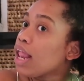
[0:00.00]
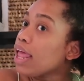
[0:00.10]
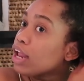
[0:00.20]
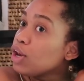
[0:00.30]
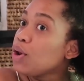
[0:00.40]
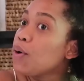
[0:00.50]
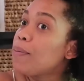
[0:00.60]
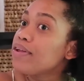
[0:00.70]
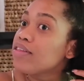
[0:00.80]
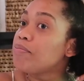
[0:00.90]
like
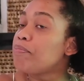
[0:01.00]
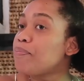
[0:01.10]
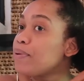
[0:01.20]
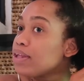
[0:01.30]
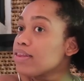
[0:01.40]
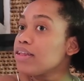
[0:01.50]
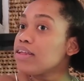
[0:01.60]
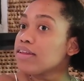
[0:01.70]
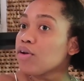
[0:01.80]
nobody's business.